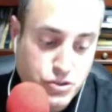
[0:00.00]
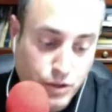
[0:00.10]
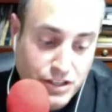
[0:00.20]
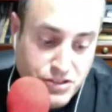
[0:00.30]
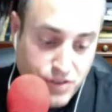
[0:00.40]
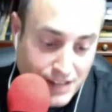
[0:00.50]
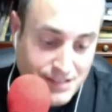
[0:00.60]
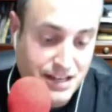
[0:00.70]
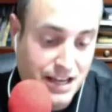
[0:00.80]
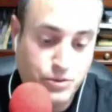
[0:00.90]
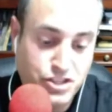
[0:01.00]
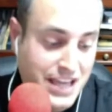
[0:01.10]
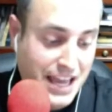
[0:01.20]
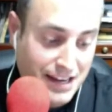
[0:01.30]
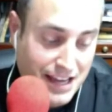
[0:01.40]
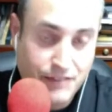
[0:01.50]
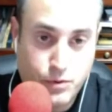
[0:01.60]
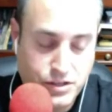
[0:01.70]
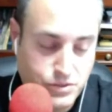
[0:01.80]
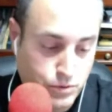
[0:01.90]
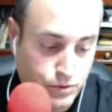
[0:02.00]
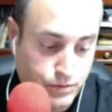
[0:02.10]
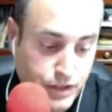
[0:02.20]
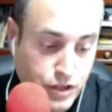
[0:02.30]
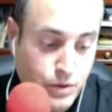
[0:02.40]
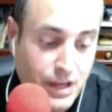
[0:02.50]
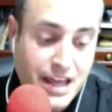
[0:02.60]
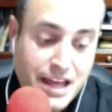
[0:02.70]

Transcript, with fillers: his thoughts today, which he can't account for in his worldview.